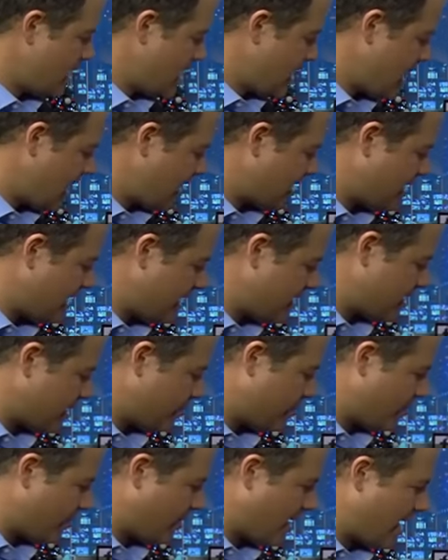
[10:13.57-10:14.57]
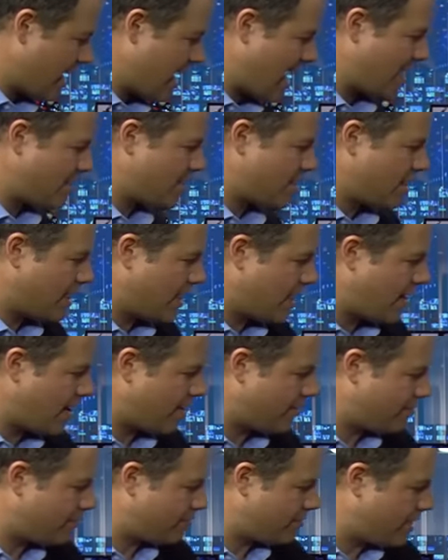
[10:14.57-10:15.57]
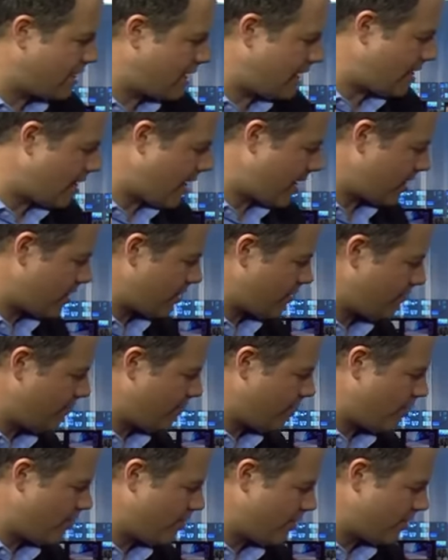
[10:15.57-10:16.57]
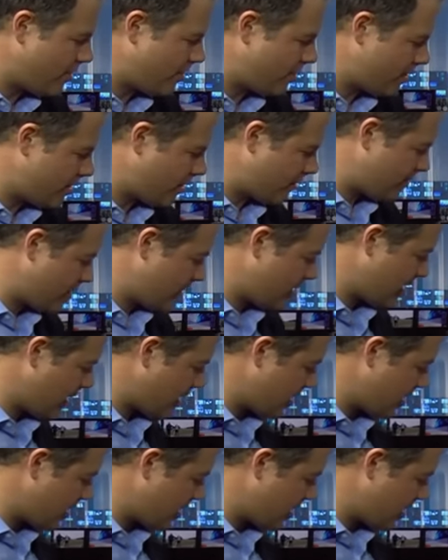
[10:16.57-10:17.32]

He says to Pirelli, actually, I'd really like a few more softs and